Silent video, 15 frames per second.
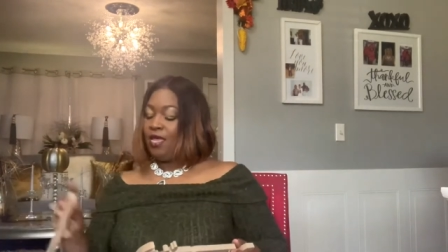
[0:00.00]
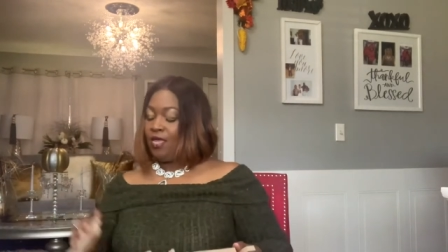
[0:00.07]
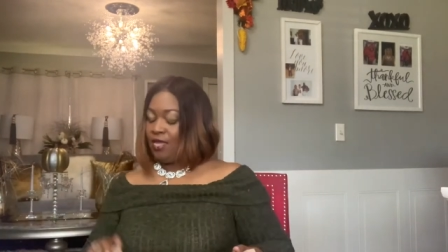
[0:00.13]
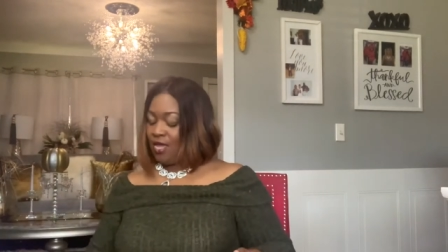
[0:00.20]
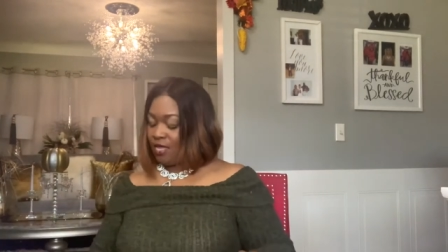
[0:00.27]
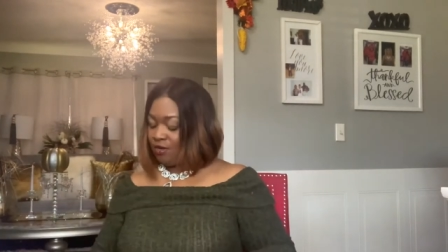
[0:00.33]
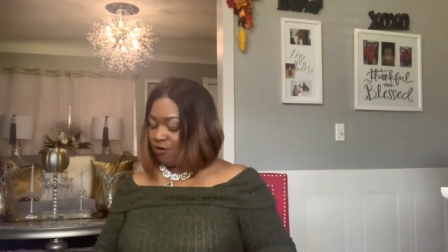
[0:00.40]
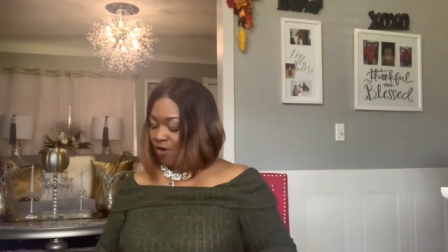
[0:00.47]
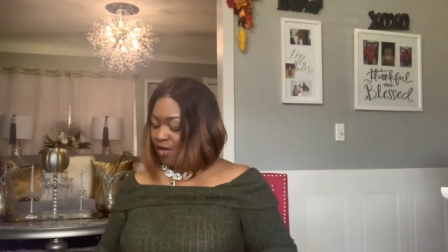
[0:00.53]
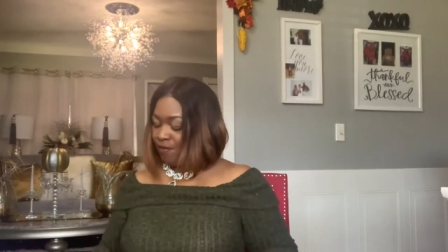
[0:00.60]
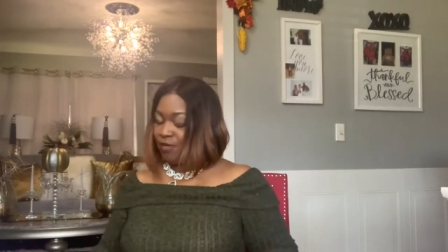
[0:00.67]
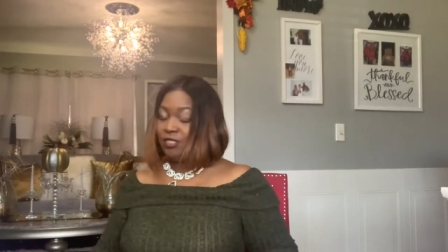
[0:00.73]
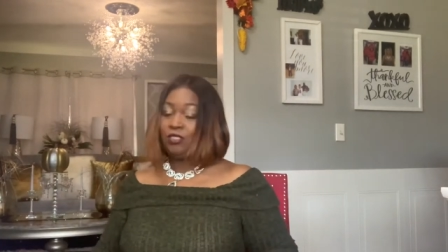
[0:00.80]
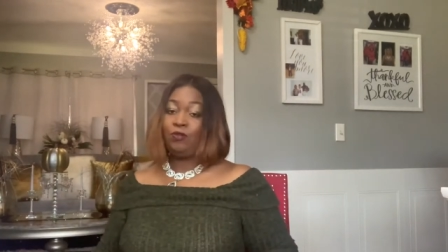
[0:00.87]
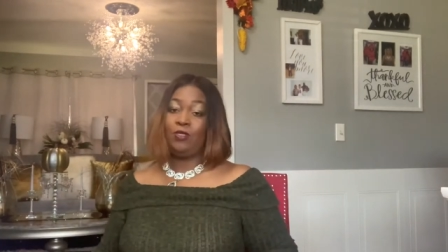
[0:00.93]
Y'all know how
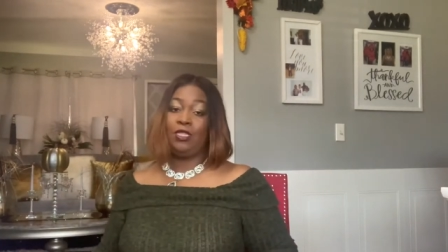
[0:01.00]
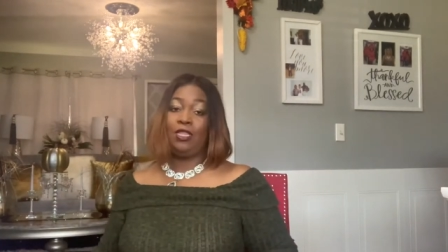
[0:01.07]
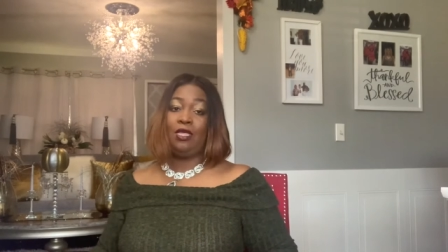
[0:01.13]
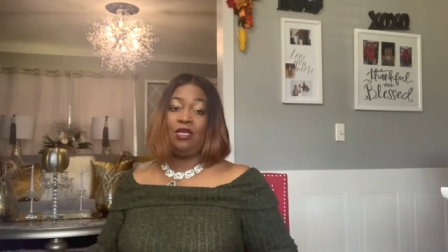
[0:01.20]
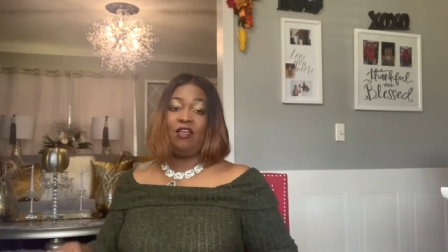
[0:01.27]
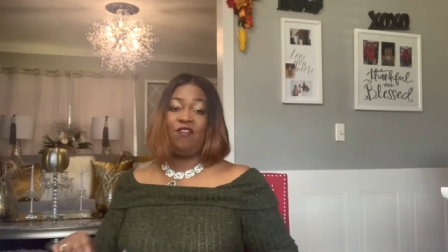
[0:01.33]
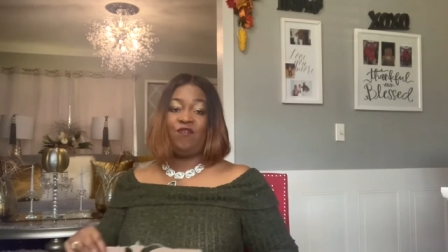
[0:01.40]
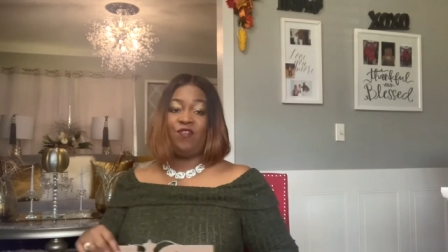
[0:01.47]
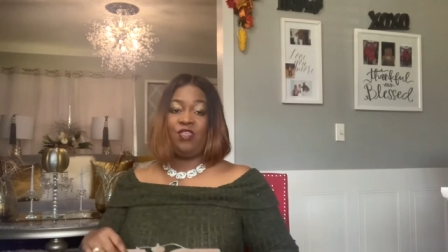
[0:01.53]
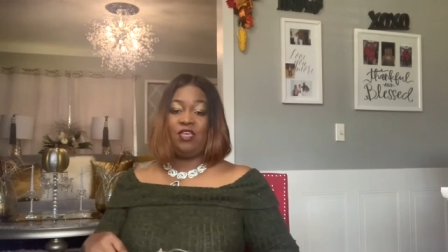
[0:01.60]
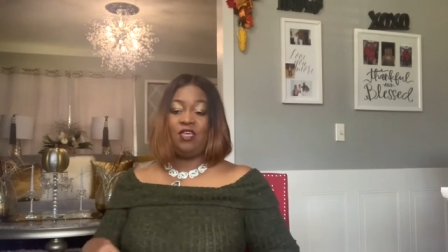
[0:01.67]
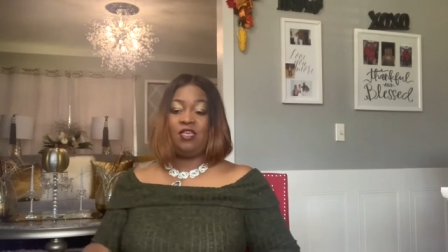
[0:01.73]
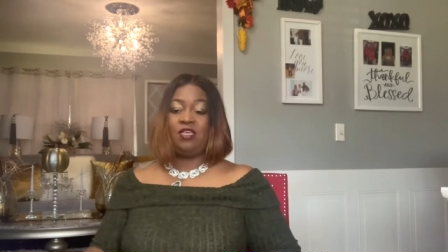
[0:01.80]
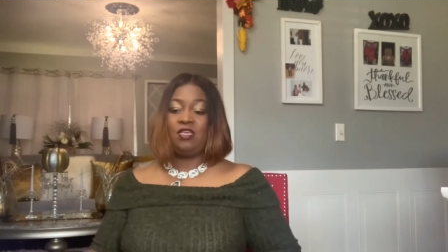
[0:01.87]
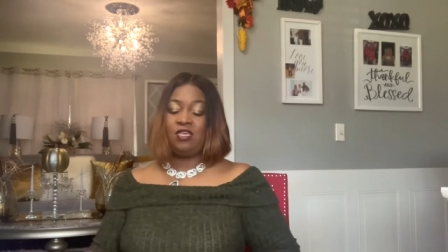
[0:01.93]
much we love
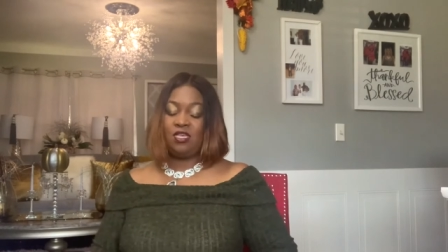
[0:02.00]
the